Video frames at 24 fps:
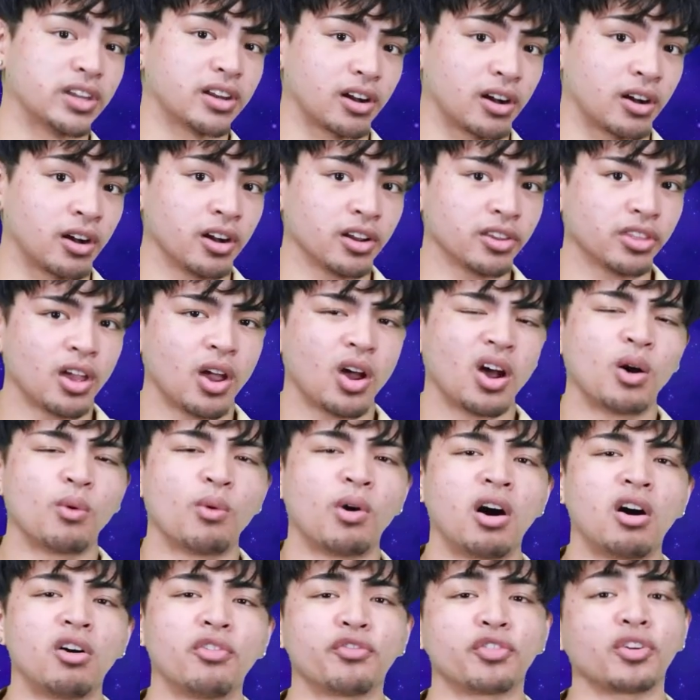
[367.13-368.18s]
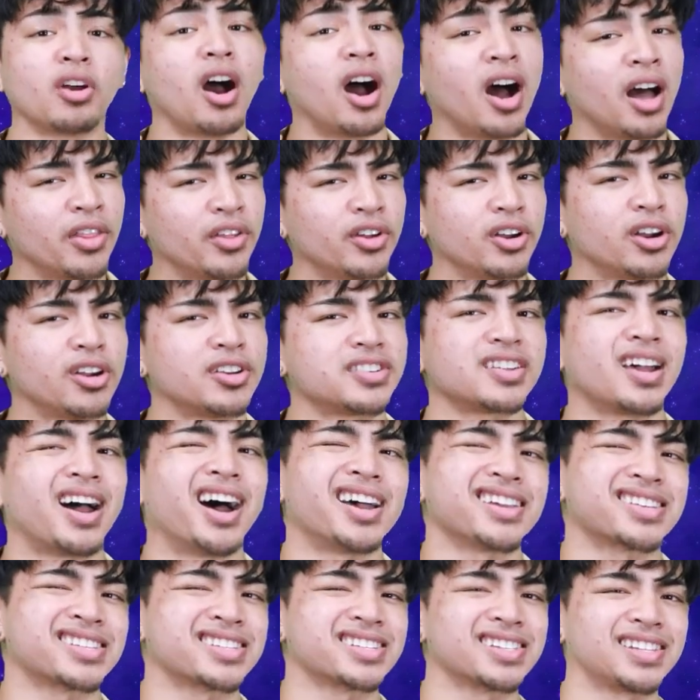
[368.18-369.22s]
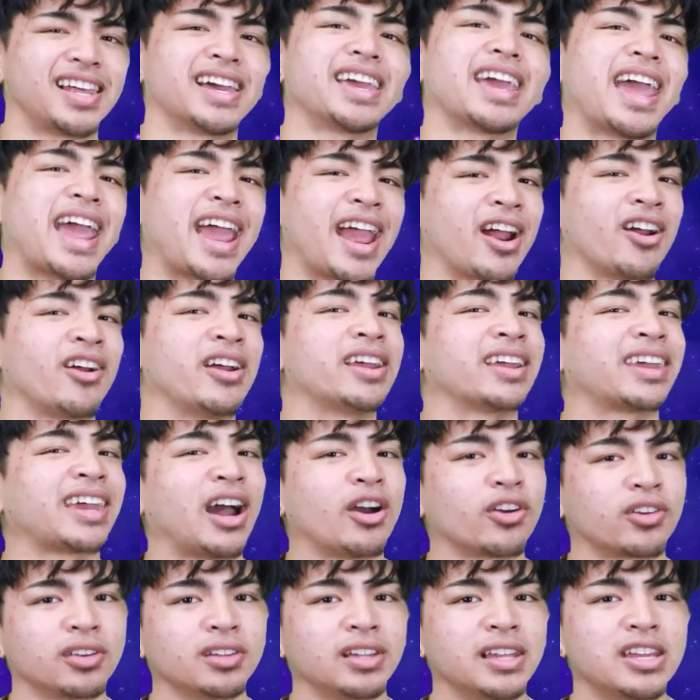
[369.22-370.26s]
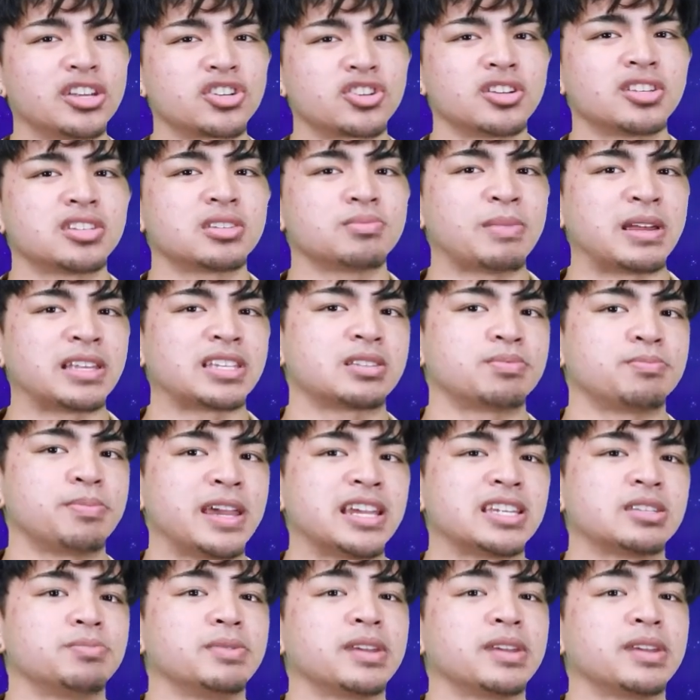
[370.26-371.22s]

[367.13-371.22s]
to Earth, while for others, a slight error in calculations meant space